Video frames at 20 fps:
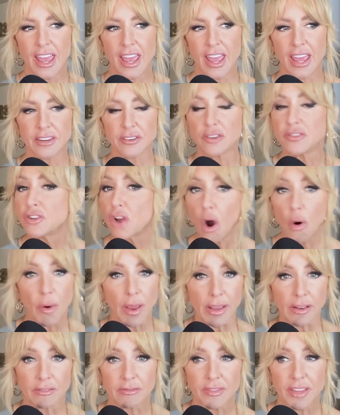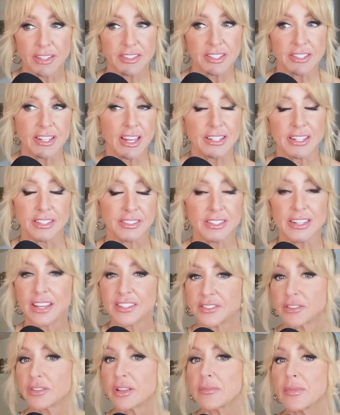and knowing that that doesn't
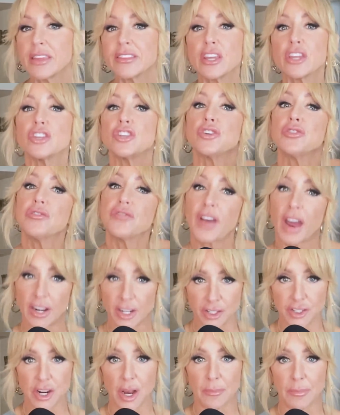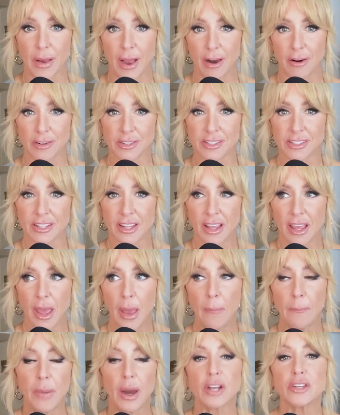necessarily mean that you've got to jump out,
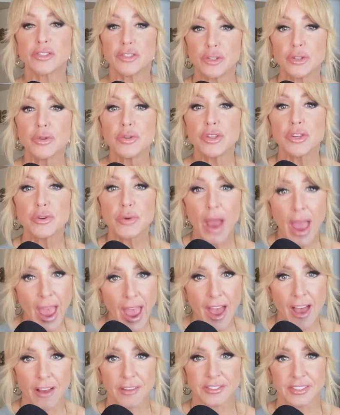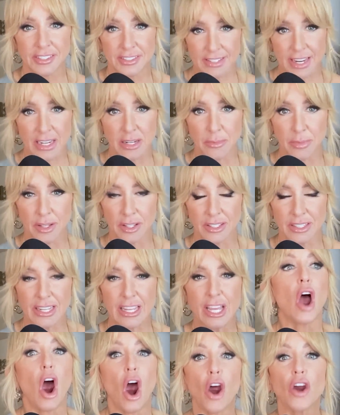but do you have sustainability?
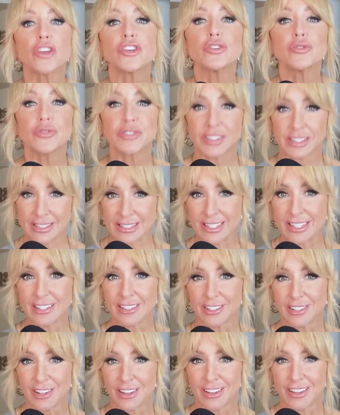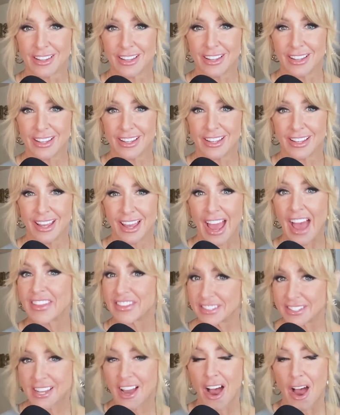Are you still at
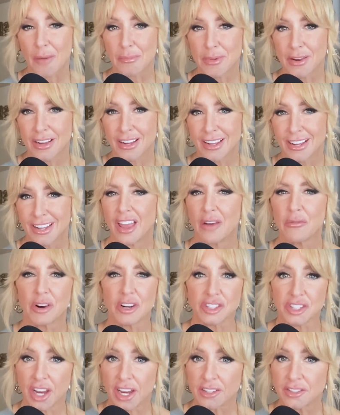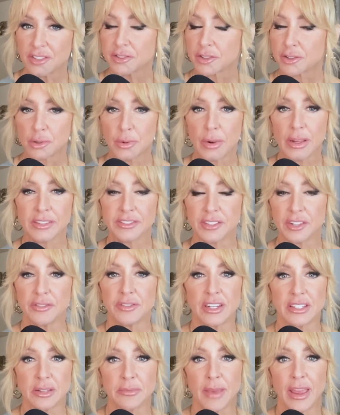the top? And what changes or tweaks do you
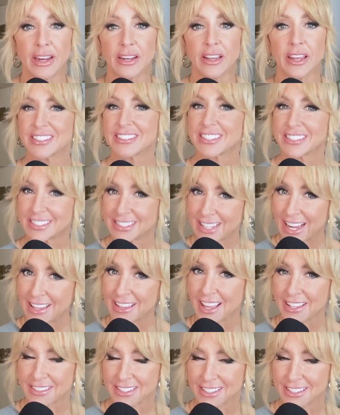need to make to sustain that